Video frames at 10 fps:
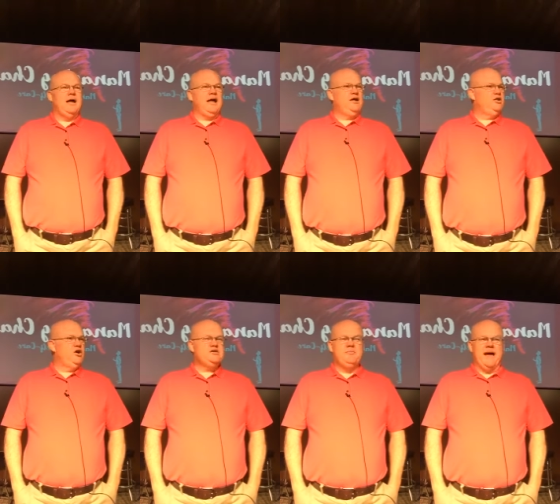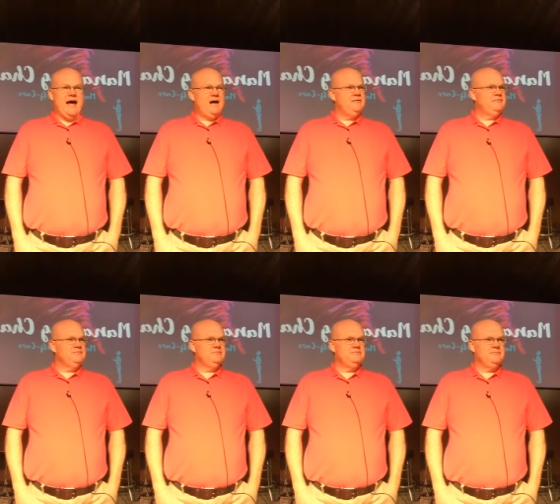He looks bad,
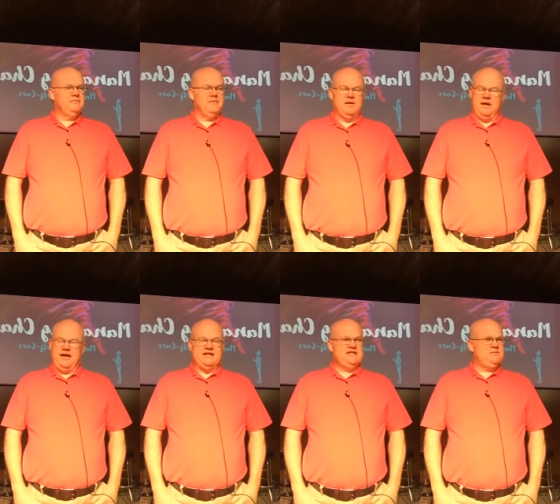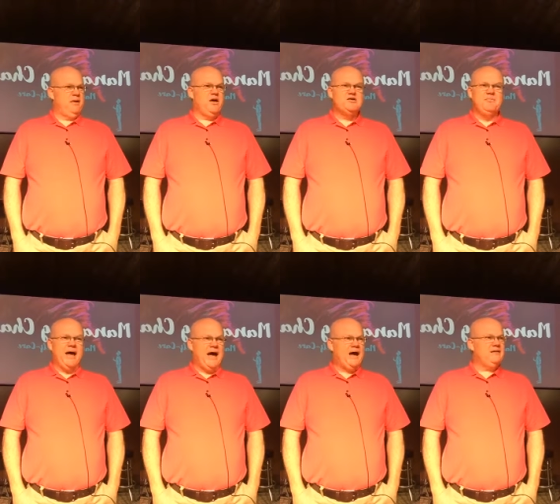he smells
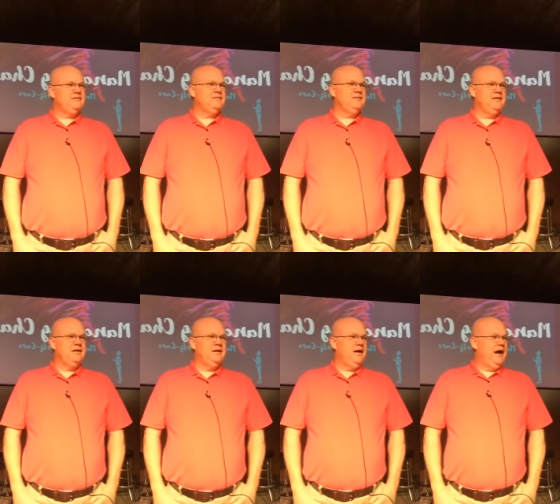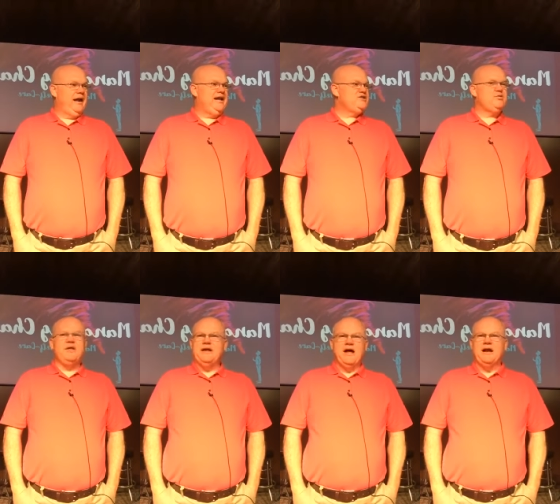bad, and he's
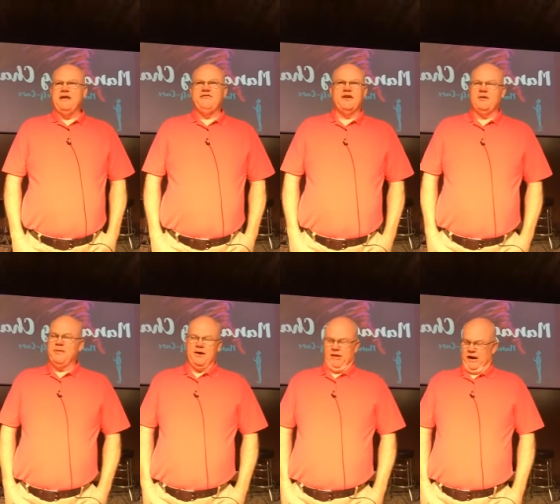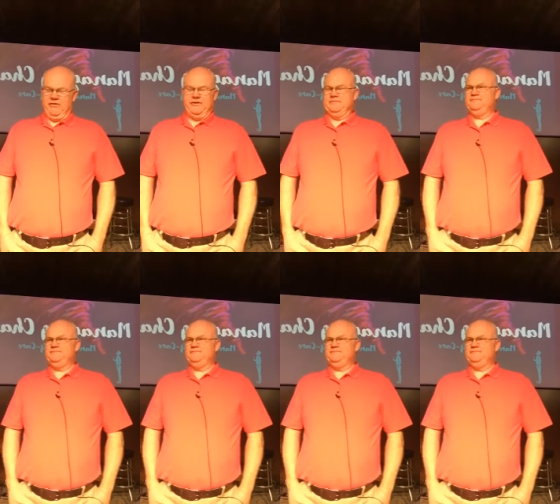really not any fun to be around.